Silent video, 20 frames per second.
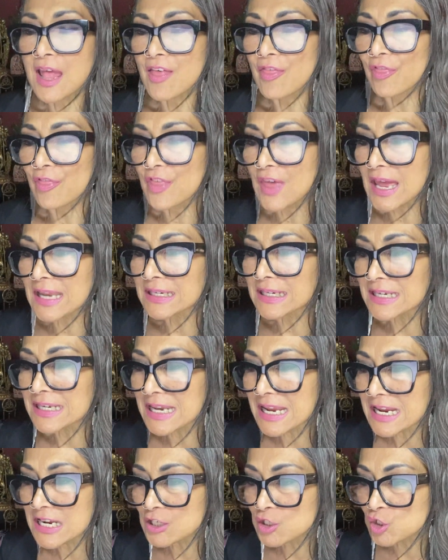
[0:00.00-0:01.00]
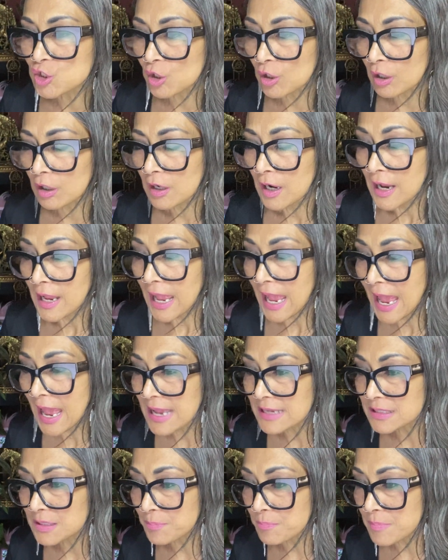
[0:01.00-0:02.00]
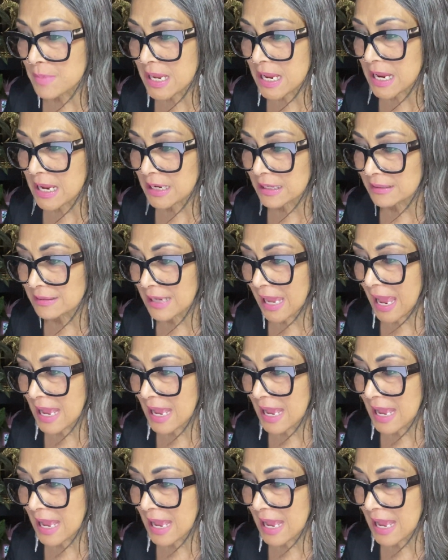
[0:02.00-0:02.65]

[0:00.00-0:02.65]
that nature has made